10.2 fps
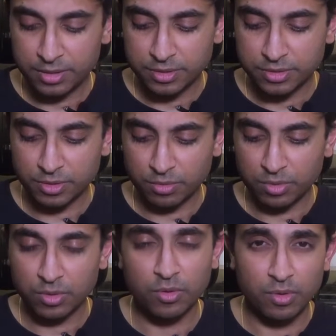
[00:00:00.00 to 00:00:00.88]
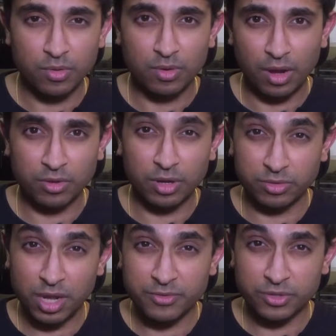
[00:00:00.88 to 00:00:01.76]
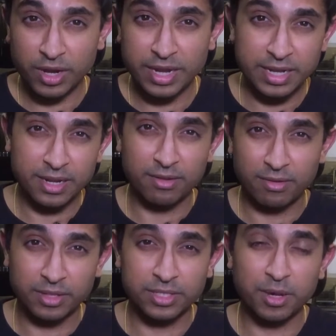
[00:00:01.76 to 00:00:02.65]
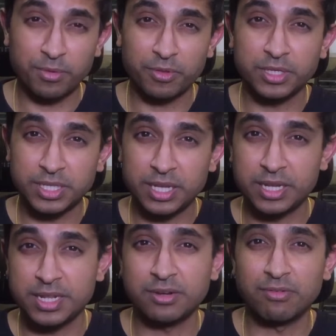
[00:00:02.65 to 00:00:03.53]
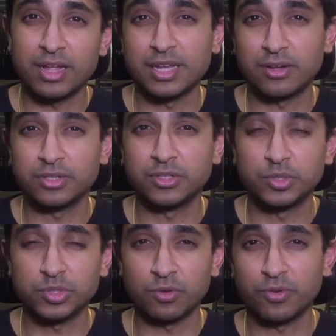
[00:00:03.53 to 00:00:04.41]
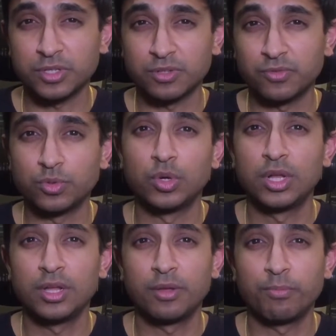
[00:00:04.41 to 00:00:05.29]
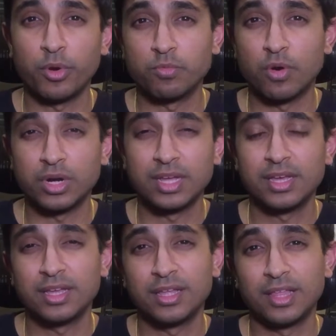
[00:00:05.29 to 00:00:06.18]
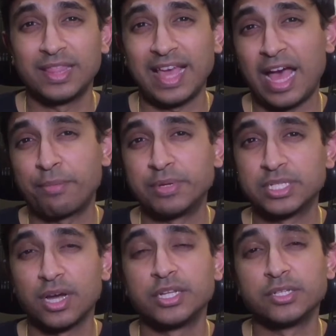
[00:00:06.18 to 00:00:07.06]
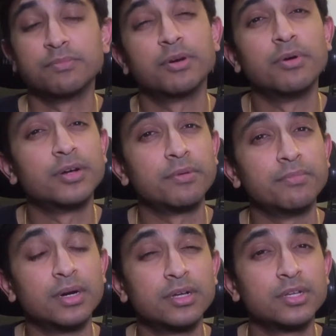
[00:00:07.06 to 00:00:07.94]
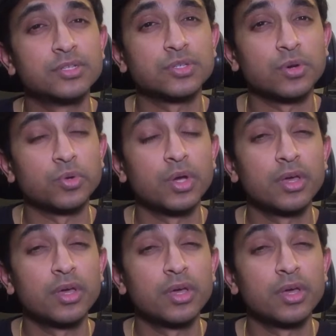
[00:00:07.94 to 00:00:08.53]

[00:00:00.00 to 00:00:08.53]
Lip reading: So I'll dive straight in. There's a couple of things here you need to write down and do. So first of all, point one, the app is tied to your mobile number. So